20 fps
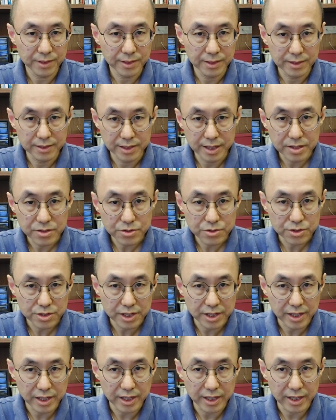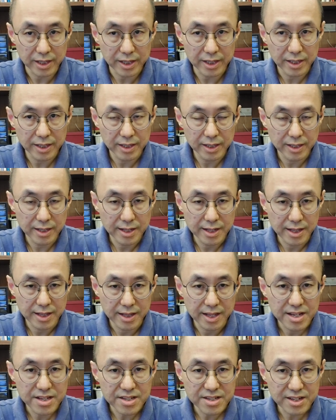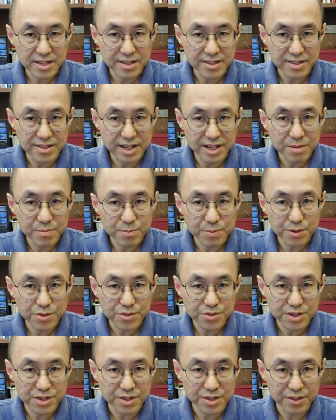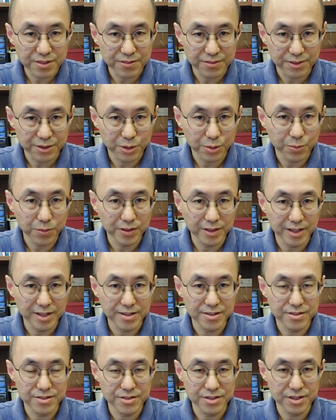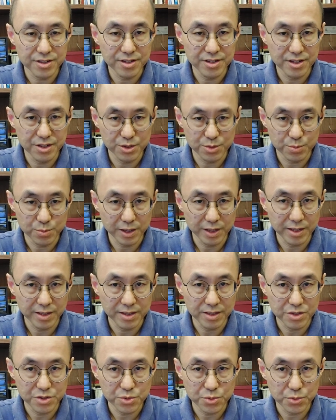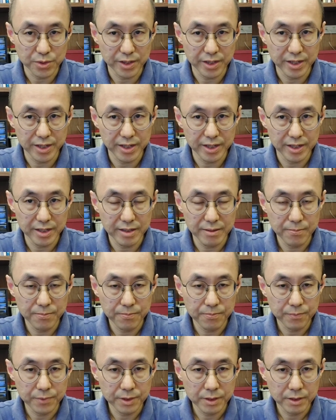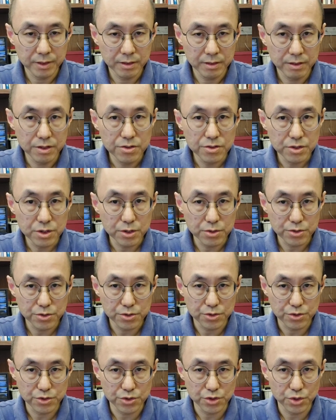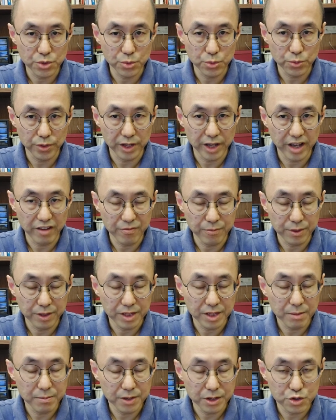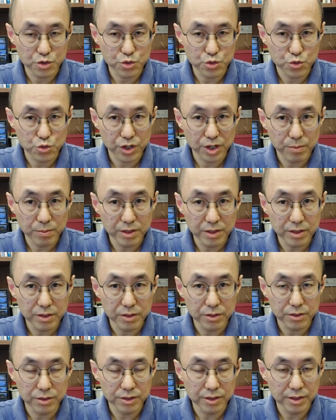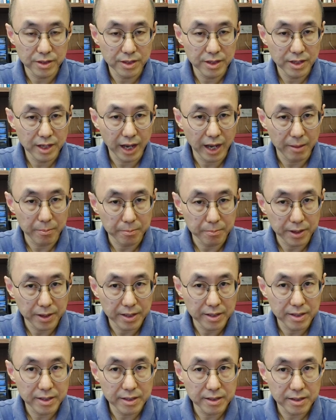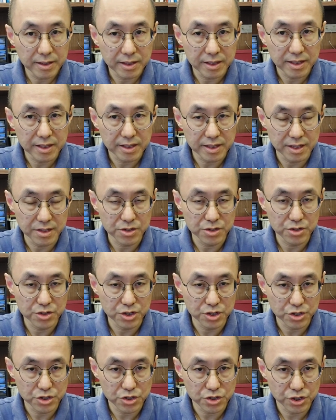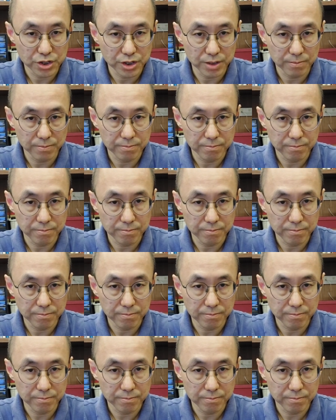Yet today, less than 10% of global energy is made this way. This goes to show we have become extremely good at making clean energy cheap,